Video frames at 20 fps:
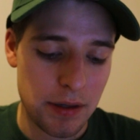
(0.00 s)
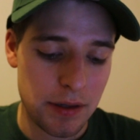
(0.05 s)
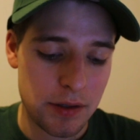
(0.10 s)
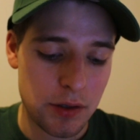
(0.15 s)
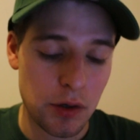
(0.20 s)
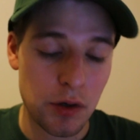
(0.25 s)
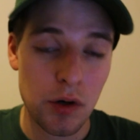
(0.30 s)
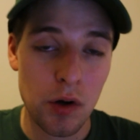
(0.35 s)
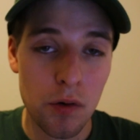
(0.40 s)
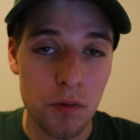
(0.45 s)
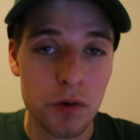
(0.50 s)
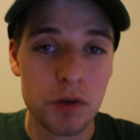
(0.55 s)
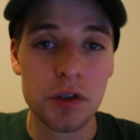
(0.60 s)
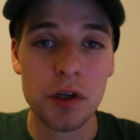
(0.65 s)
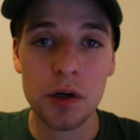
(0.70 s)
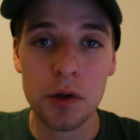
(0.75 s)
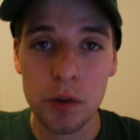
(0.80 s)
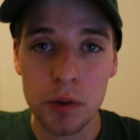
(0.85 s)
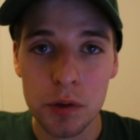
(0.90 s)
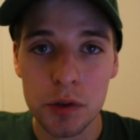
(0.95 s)
Turnovers
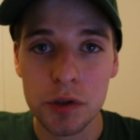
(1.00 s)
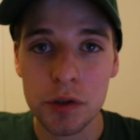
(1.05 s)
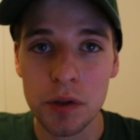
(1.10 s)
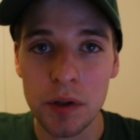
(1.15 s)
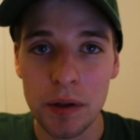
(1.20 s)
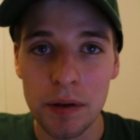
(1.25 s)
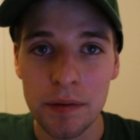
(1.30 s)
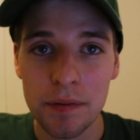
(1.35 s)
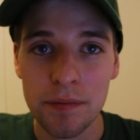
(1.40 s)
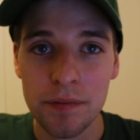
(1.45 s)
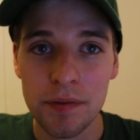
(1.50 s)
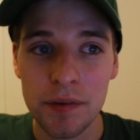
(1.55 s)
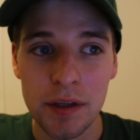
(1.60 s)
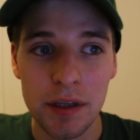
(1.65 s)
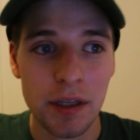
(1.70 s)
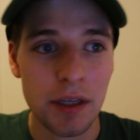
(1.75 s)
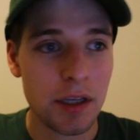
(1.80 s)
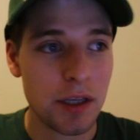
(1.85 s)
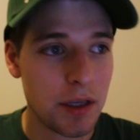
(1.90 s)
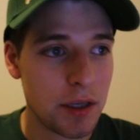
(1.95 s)
are crucial.
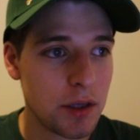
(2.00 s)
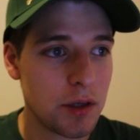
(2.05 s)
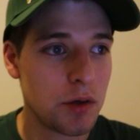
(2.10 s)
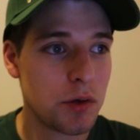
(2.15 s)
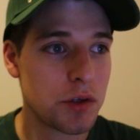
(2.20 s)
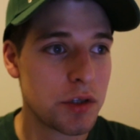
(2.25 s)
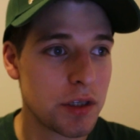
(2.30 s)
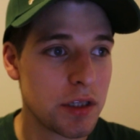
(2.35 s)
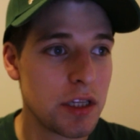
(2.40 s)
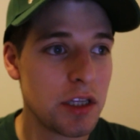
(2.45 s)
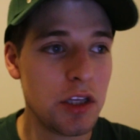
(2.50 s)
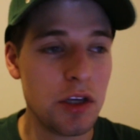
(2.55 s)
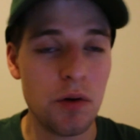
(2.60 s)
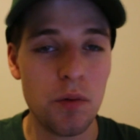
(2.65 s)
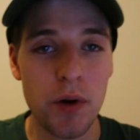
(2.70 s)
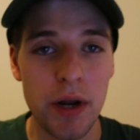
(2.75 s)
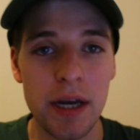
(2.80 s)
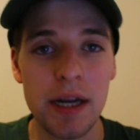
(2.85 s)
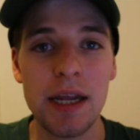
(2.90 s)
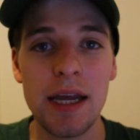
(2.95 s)
Y usually you
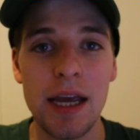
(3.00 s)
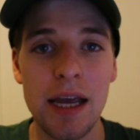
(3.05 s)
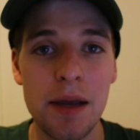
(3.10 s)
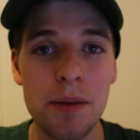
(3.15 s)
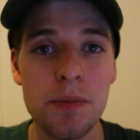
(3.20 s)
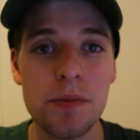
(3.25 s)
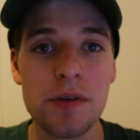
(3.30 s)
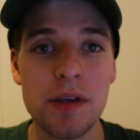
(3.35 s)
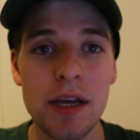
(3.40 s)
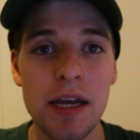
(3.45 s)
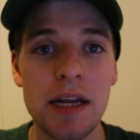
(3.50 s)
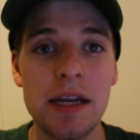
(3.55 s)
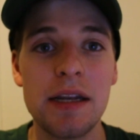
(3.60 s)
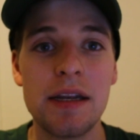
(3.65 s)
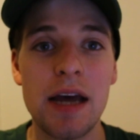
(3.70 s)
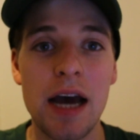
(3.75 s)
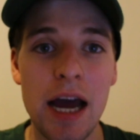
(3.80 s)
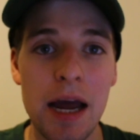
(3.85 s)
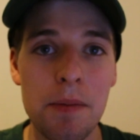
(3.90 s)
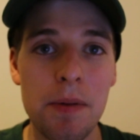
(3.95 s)
win games and
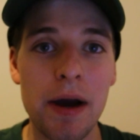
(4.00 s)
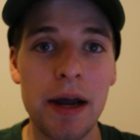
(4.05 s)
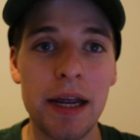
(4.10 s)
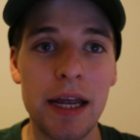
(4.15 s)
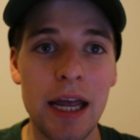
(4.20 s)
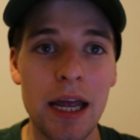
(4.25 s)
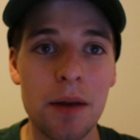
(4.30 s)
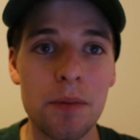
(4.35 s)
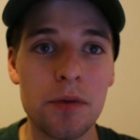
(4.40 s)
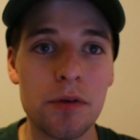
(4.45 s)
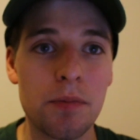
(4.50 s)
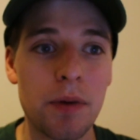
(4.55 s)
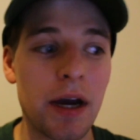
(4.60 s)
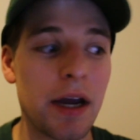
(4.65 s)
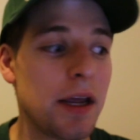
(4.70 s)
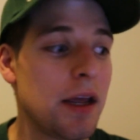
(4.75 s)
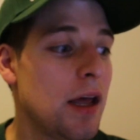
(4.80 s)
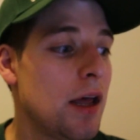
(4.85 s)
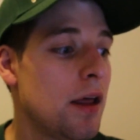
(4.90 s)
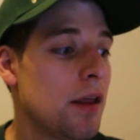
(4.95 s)
die by games
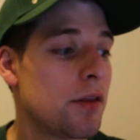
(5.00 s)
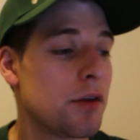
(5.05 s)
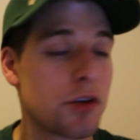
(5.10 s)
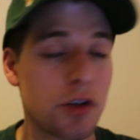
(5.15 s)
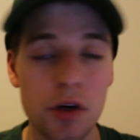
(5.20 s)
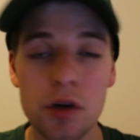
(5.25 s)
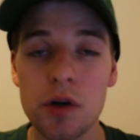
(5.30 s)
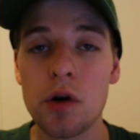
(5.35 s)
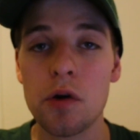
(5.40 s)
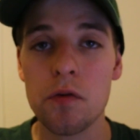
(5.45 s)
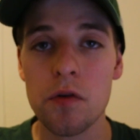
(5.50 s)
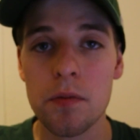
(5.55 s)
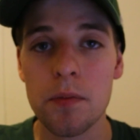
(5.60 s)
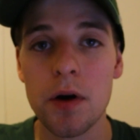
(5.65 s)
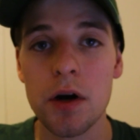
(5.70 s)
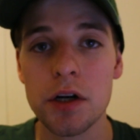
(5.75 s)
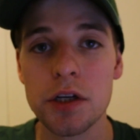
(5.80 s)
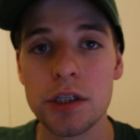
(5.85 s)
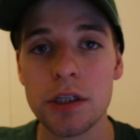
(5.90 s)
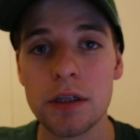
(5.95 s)
by the turnover
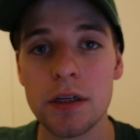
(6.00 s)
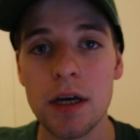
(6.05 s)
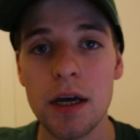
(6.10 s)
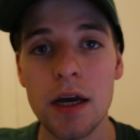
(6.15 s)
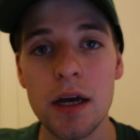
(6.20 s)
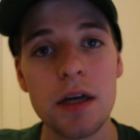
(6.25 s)
margin.